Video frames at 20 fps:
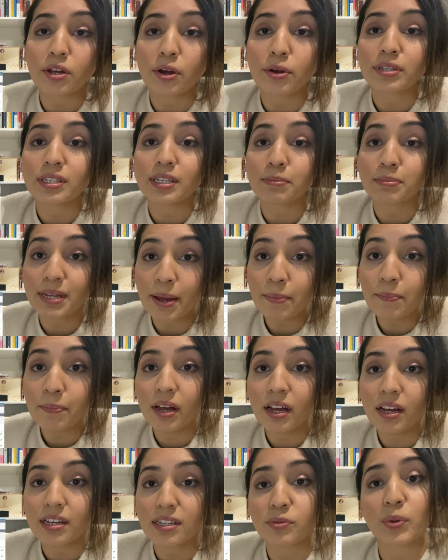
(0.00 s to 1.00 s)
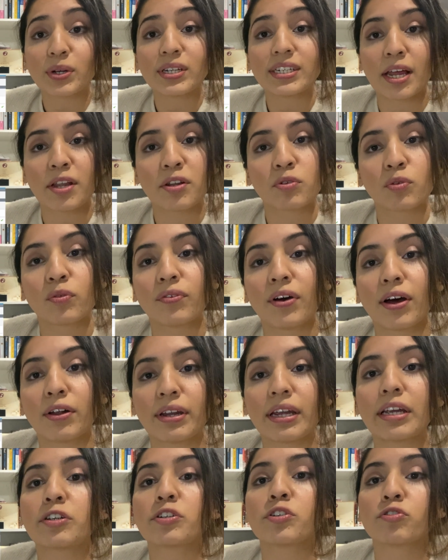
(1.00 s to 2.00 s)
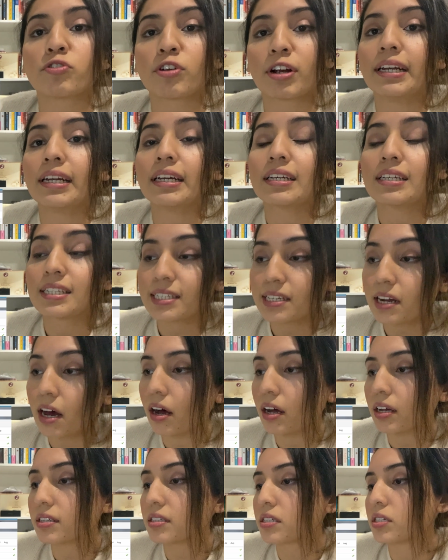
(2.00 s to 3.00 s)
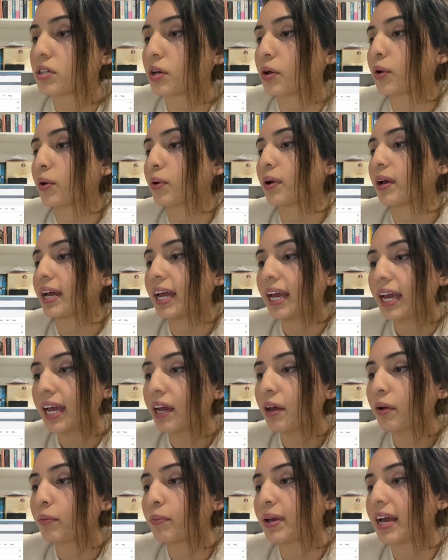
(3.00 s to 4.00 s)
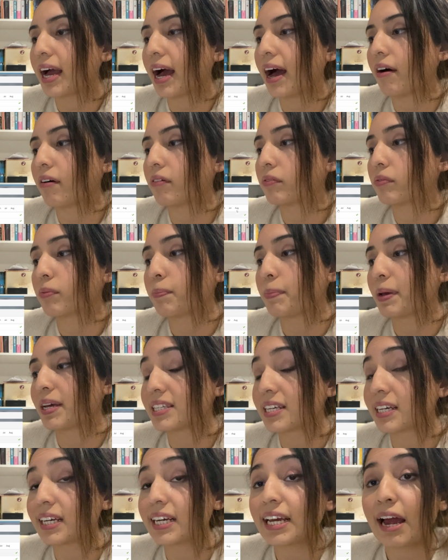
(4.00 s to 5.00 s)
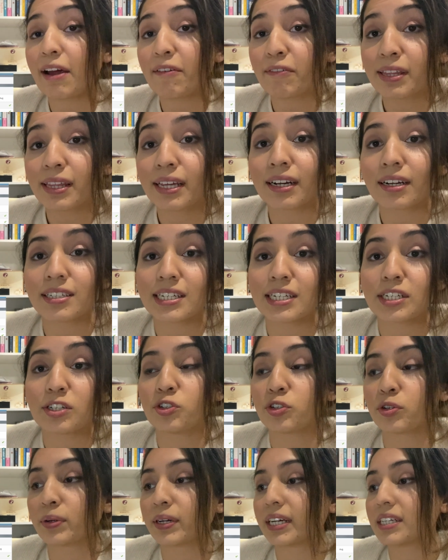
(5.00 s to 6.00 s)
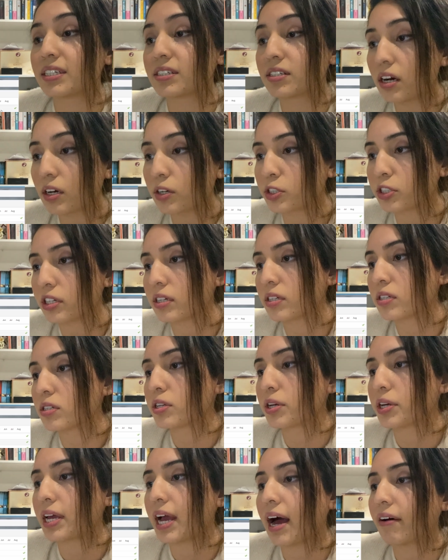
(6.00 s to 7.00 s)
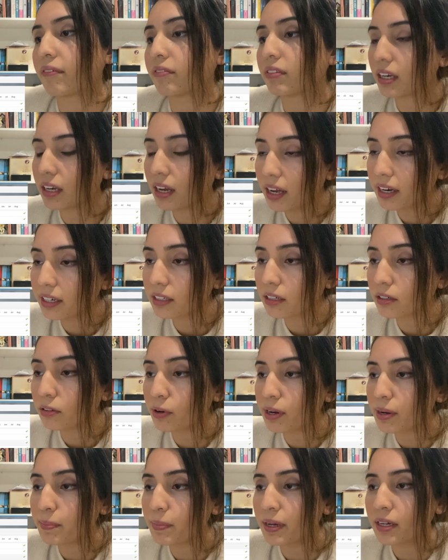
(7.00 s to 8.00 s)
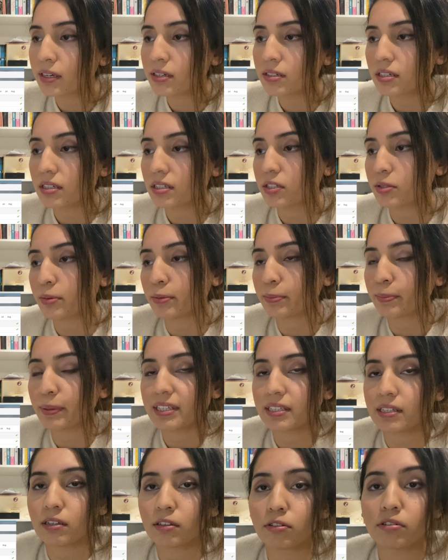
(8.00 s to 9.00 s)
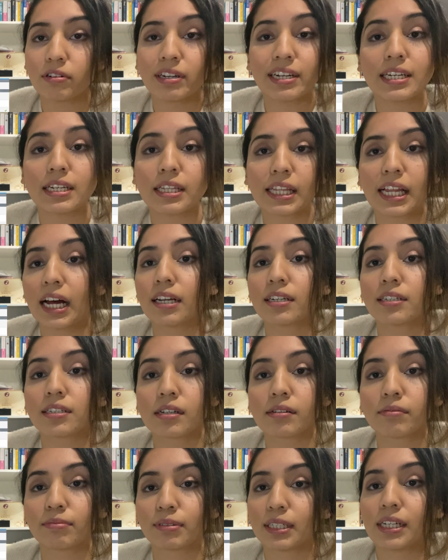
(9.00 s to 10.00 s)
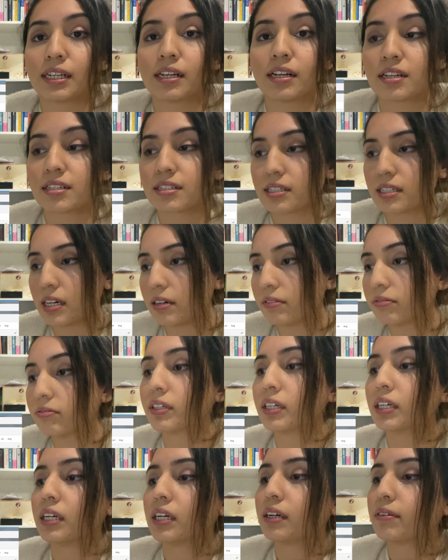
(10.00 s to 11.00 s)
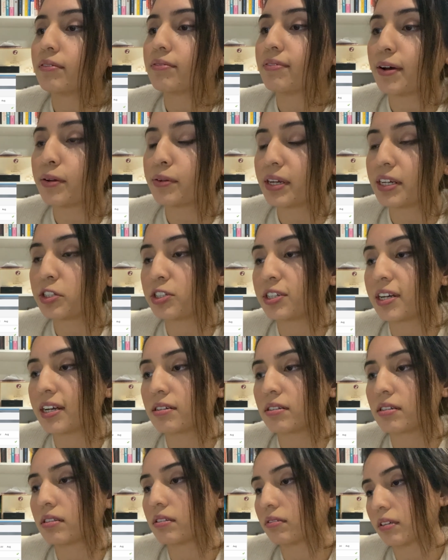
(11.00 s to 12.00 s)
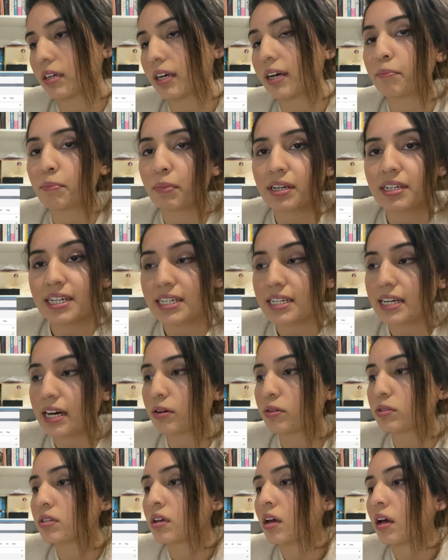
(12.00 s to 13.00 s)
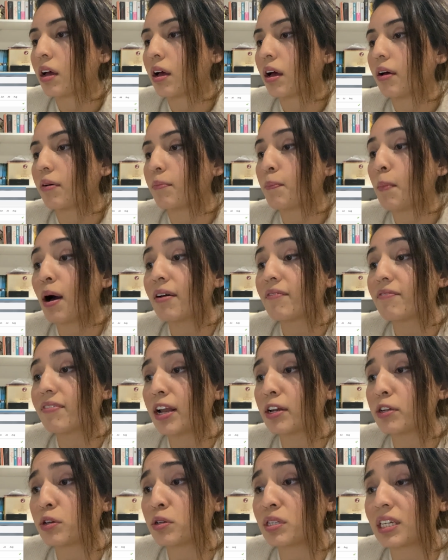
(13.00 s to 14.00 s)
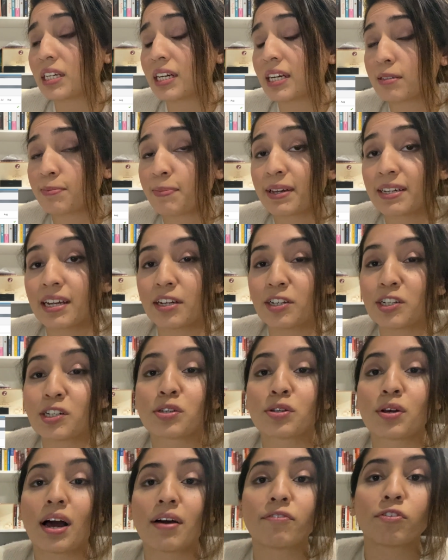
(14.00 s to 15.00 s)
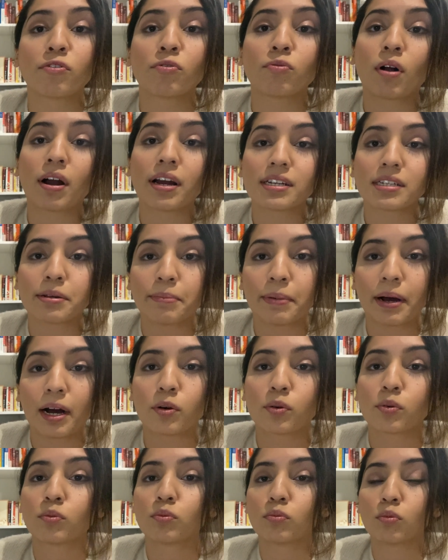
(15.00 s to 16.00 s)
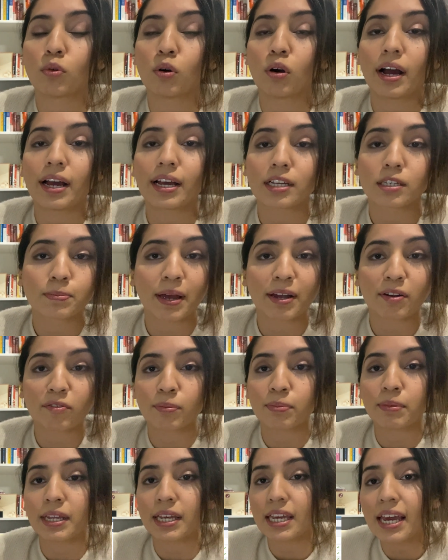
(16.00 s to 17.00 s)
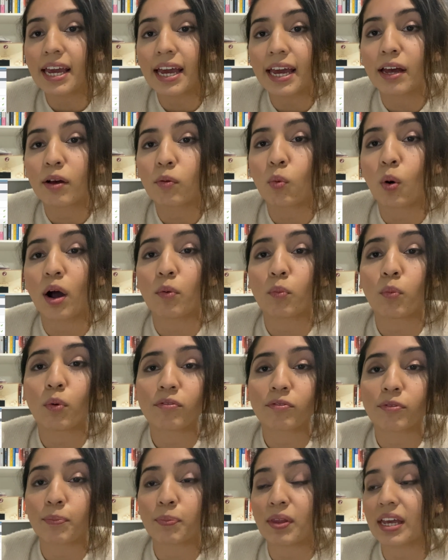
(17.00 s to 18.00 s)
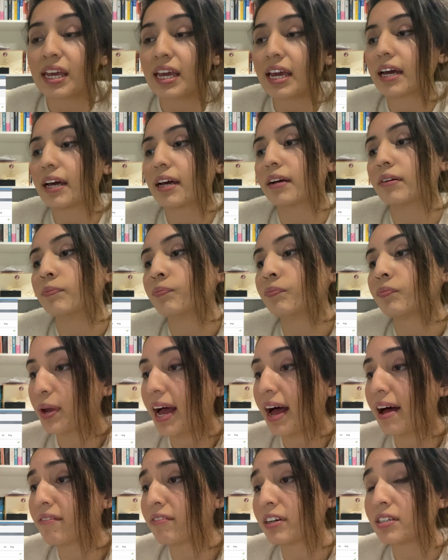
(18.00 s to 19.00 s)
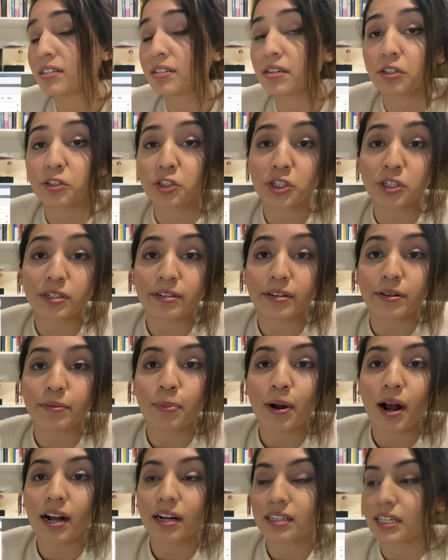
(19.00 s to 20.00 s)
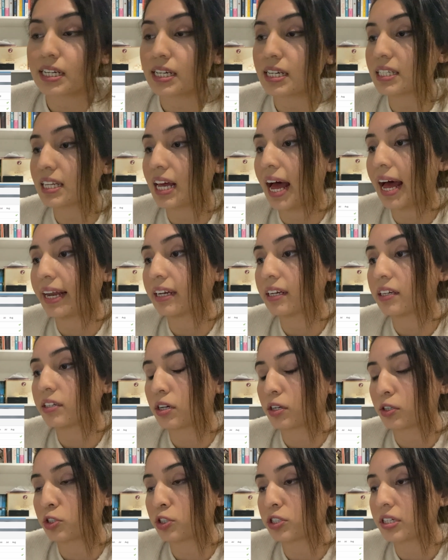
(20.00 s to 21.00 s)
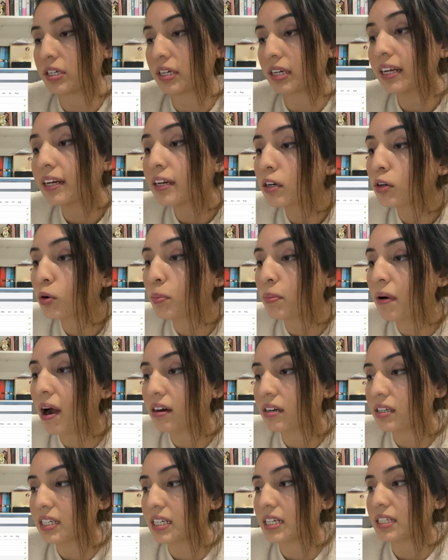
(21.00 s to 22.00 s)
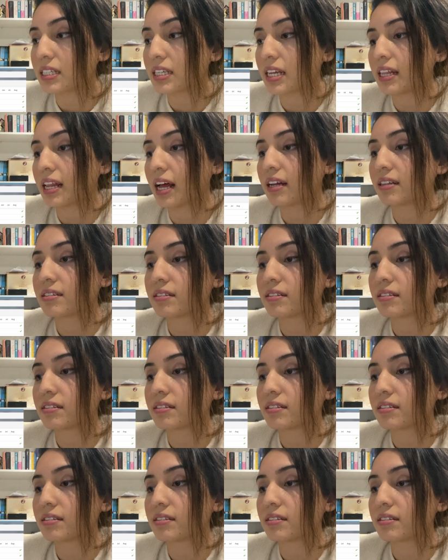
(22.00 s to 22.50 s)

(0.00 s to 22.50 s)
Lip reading: So September is when dental foundation training starts. So here we have basically everything I did during induction. So you have the learning agreement, it's basically agreed that I'm gonna learn stuff. Foundation and my details, my values and expectations. So I have to write about what I expect from the year, what I want from the year. We have induction to the practice and induction to clinical practice, and